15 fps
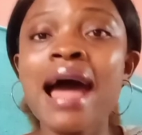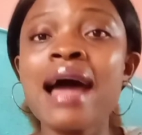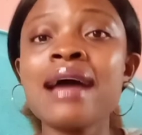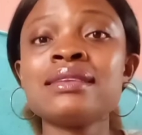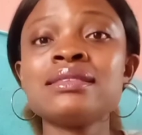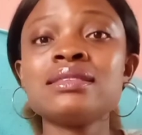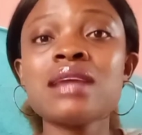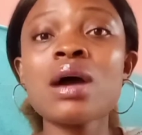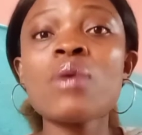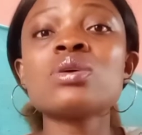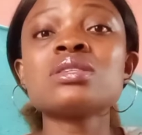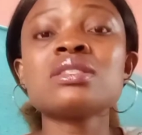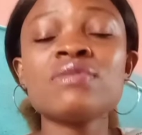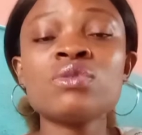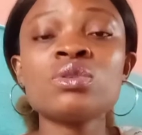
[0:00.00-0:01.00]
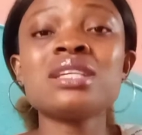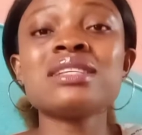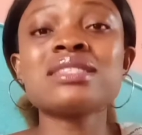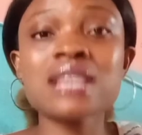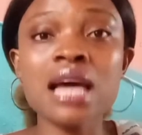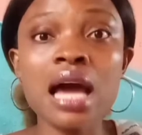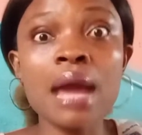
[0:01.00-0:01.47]
And that was even
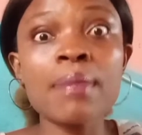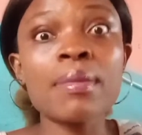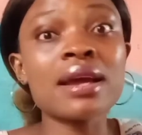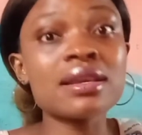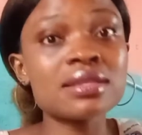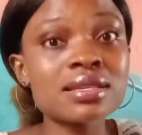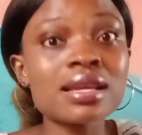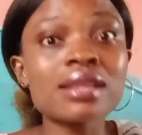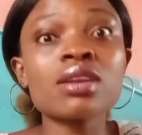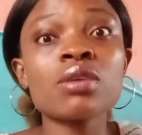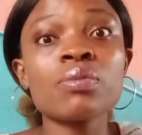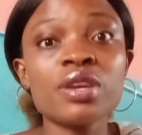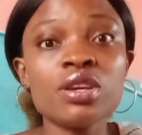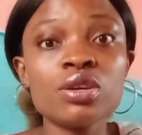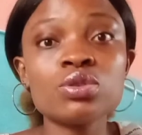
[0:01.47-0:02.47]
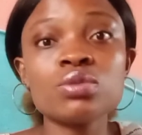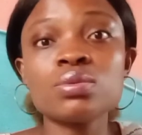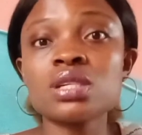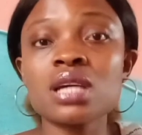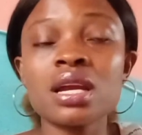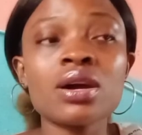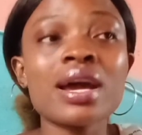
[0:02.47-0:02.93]
the time I started a
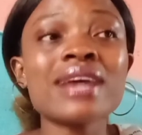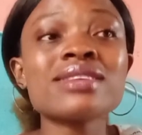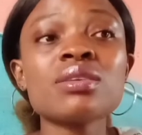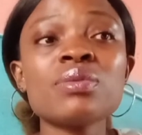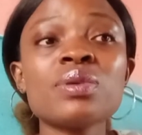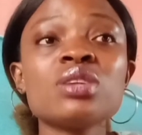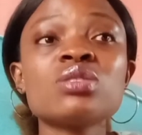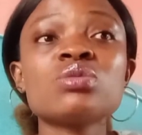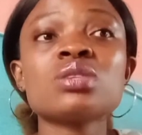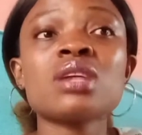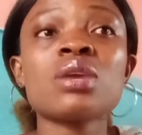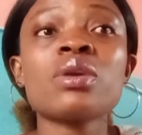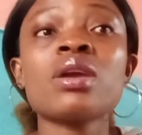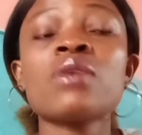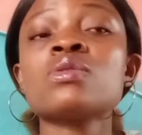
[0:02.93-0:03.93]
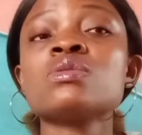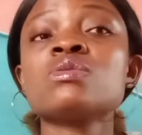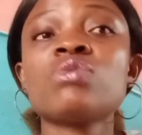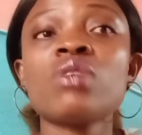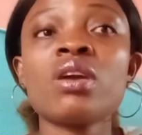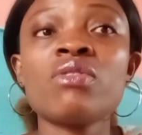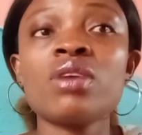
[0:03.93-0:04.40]
YouTube channel. I started a YouTube channel when I was
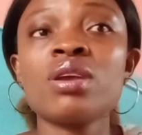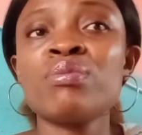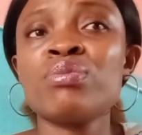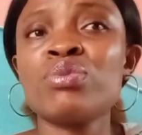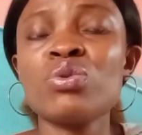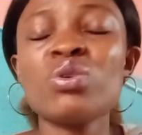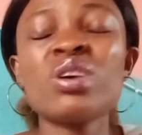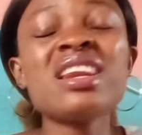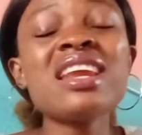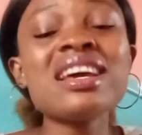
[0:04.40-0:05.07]
very, very broke.